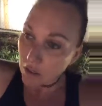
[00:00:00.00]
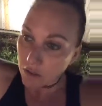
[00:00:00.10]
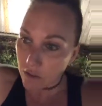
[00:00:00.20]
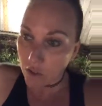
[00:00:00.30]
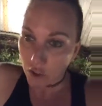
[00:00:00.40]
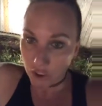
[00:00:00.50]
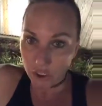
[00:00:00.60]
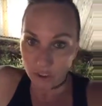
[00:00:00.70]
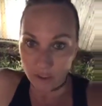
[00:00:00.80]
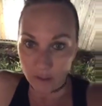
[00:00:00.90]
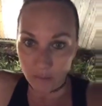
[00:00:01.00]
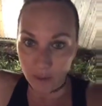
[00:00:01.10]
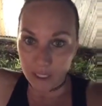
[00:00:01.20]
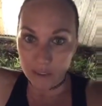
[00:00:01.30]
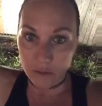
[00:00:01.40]
So she took the
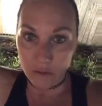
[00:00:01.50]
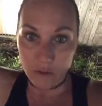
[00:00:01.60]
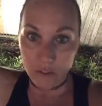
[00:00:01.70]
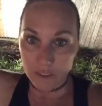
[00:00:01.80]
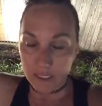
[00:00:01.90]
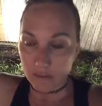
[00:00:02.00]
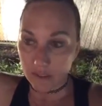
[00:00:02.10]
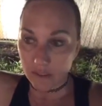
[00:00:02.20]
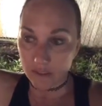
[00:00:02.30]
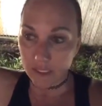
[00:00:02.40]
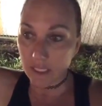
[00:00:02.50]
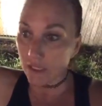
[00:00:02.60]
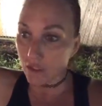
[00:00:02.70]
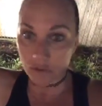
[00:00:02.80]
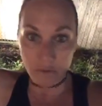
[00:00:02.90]
appraisal down to the city
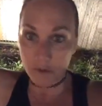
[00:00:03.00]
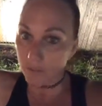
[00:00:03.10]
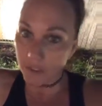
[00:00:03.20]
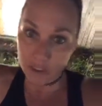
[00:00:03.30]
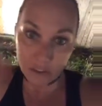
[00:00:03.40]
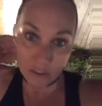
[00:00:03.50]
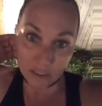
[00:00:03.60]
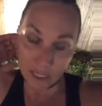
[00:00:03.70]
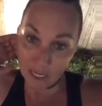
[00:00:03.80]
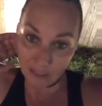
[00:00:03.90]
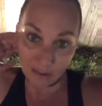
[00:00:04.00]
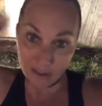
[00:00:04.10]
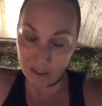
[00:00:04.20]
and showed him all the pictures and said, hey, look,